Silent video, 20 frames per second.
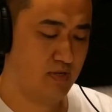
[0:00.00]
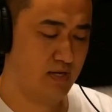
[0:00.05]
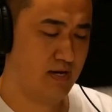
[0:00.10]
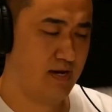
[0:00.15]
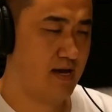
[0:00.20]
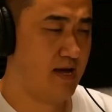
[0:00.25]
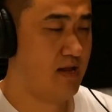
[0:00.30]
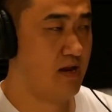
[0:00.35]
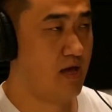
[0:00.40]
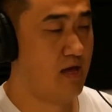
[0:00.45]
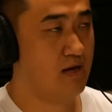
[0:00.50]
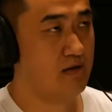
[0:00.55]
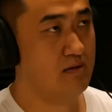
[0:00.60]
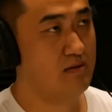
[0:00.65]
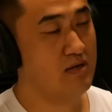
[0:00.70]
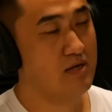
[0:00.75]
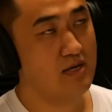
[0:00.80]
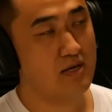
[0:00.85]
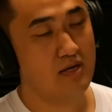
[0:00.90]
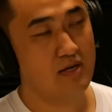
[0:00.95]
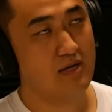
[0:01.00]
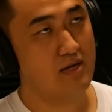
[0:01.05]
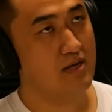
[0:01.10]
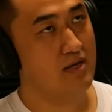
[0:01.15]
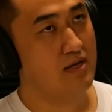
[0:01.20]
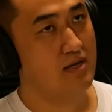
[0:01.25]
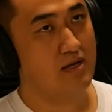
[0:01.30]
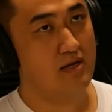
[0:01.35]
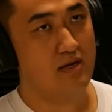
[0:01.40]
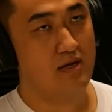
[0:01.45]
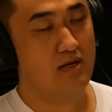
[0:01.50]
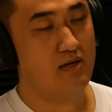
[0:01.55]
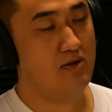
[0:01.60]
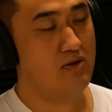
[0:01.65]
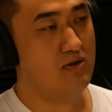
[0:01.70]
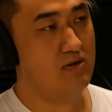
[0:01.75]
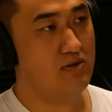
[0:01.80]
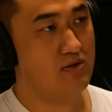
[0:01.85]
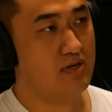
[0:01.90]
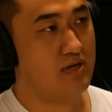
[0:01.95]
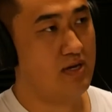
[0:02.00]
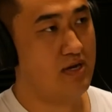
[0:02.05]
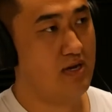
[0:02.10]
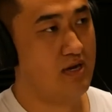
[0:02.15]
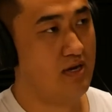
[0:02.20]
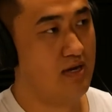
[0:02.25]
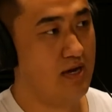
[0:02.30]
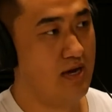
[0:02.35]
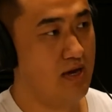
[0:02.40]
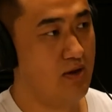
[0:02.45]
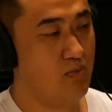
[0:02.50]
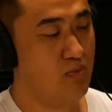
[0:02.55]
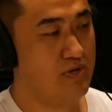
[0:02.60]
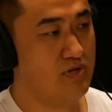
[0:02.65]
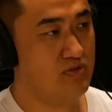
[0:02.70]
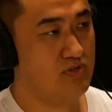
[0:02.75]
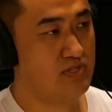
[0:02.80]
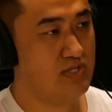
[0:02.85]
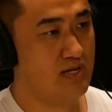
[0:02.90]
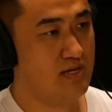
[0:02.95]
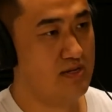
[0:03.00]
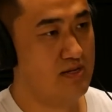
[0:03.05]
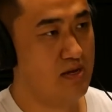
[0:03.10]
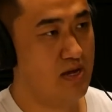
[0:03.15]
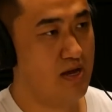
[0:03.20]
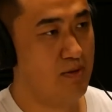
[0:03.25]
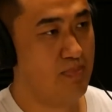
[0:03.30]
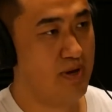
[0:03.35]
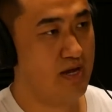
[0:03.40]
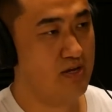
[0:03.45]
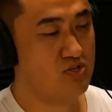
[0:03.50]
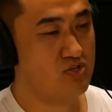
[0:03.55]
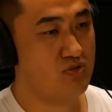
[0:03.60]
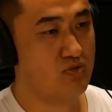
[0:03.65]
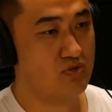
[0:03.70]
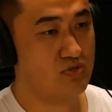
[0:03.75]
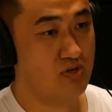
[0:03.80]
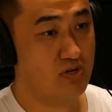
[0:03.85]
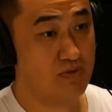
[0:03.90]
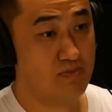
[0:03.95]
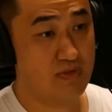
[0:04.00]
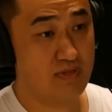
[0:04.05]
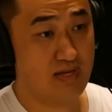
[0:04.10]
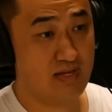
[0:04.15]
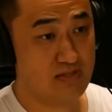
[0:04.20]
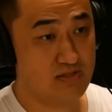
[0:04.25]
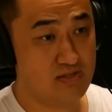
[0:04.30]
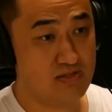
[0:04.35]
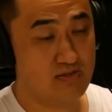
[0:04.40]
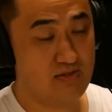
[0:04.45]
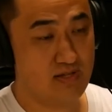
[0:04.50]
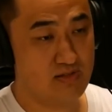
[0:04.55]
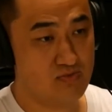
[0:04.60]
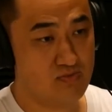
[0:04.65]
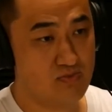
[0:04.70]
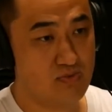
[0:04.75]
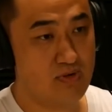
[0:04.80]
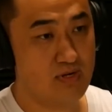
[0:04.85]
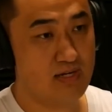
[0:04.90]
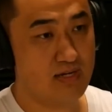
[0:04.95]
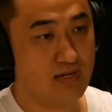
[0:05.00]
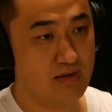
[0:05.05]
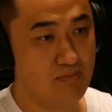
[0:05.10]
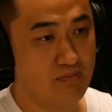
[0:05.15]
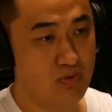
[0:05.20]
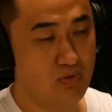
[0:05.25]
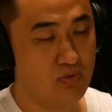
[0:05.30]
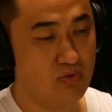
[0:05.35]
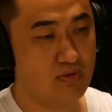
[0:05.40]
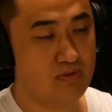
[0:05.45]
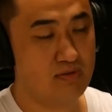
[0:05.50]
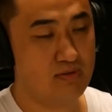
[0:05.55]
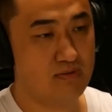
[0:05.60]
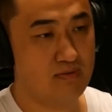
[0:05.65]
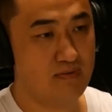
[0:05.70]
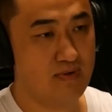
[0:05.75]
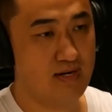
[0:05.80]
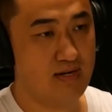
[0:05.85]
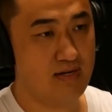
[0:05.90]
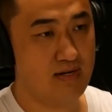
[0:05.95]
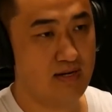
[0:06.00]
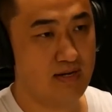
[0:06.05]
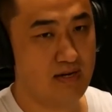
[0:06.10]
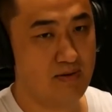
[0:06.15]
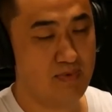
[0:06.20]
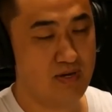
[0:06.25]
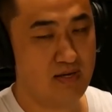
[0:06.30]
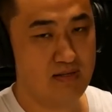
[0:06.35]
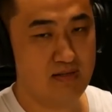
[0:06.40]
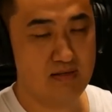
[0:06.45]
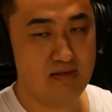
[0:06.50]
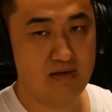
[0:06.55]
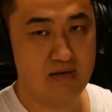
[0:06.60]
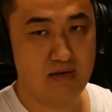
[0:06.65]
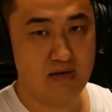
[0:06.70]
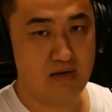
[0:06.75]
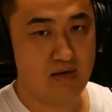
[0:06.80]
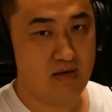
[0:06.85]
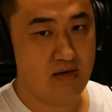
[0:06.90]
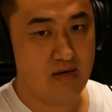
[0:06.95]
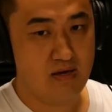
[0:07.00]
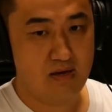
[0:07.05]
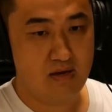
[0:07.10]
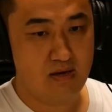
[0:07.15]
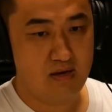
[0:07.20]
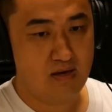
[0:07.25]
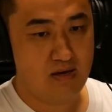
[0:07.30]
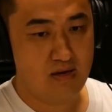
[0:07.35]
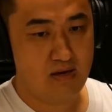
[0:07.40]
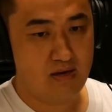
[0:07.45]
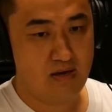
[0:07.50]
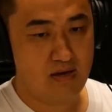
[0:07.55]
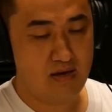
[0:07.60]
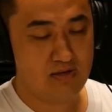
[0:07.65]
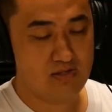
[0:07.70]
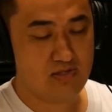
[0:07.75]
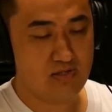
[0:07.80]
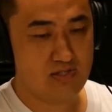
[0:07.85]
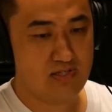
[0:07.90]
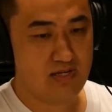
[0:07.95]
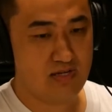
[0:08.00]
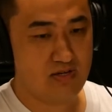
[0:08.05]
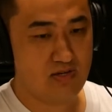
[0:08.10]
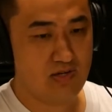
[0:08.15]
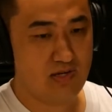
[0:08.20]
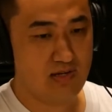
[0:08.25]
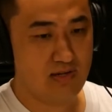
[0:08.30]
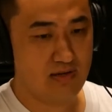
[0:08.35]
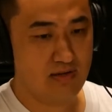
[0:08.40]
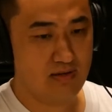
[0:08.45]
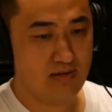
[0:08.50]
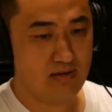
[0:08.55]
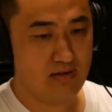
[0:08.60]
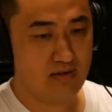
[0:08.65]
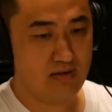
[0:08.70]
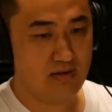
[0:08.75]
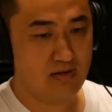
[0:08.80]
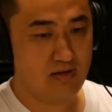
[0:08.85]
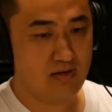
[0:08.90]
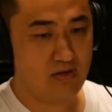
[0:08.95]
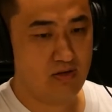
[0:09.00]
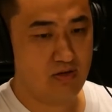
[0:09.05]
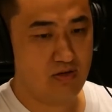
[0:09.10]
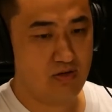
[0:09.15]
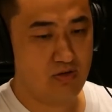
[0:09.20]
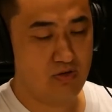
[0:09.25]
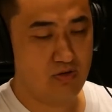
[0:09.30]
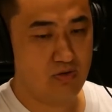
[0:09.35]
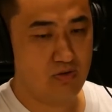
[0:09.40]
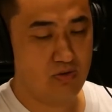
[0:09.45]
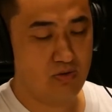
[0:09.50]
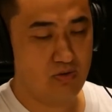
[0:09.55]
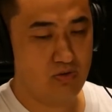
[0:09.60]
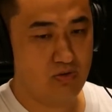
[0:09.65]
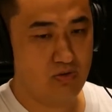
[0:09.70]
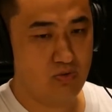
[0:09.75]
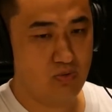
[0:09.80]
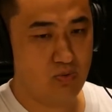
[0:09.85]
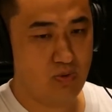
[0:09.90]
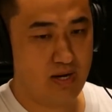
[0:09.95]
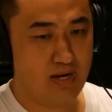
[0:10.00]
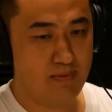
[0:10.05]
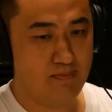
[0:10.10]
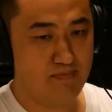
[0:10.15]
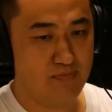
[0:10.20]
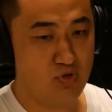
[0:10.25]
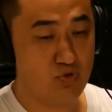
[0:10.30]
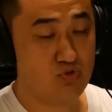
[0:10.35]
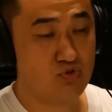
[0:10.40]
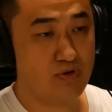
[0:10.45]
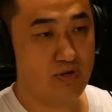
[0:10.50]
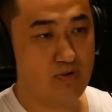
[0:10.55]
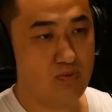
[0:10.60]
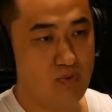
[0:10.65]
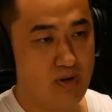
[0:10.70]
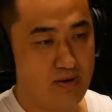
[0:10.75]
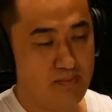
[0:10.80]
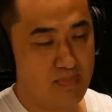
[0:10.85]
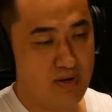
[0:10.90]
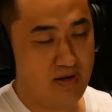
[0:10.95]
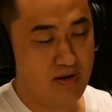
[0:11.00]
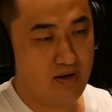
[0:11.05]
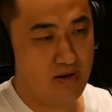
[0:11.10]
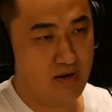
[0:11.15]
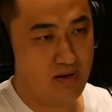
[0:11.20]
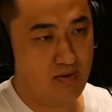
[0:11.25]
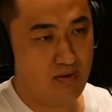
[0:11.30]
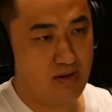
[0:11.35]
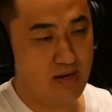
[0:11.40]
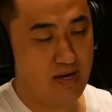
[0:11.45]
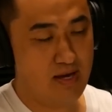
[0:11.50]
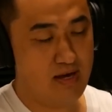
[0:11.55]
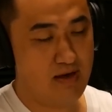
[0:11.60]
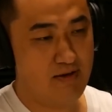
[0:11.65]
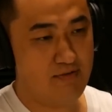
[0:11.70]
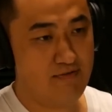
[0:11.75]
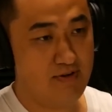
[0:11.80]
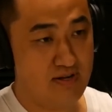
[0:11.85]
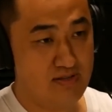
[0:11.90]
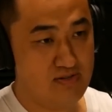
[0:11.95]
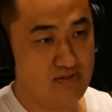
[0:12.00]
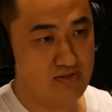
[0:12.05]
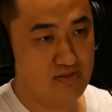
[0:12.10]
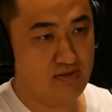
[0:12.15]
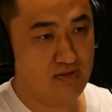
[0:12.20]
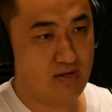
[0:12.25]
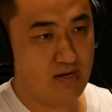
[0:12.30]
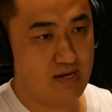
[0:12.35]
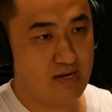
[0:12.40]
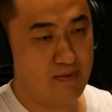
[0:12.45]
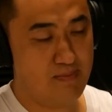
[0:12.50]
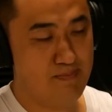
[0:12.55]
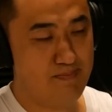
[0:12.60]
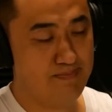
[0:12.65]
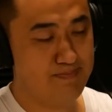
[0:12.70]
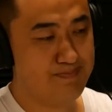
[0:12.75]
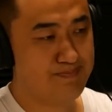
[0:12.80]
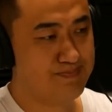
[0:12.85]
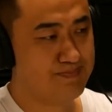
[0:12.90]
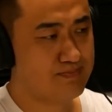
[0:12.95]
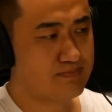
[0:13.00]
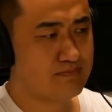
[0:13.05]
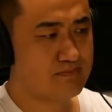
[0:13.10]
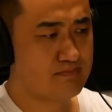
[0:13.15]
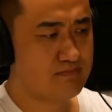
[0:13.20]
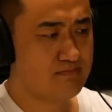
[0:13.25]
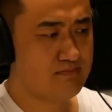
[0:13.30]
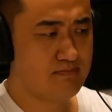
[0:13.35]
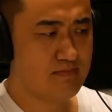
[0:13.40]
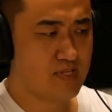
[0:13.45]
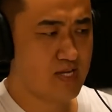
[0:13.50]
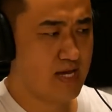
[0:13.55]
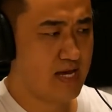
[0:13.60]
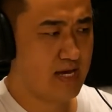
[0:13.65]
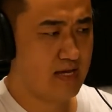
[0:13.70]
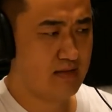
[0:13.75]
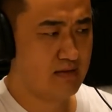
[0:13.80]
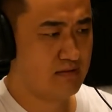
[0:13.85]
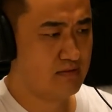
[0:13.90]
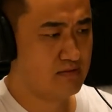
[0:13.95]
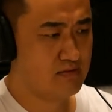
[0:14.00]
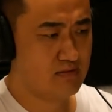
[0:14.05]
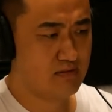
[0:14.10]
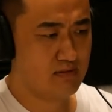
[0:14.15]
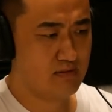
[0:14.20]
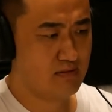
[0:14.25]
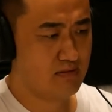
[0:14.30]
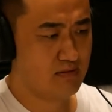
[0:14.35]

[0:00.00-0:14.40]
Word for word: yeah and, and you know, look, uh, when you said uh, patient autonomy, that's that's really important, right? Like, I mean, as I said earlier, you you um, you treated one of my uh, friends, um, and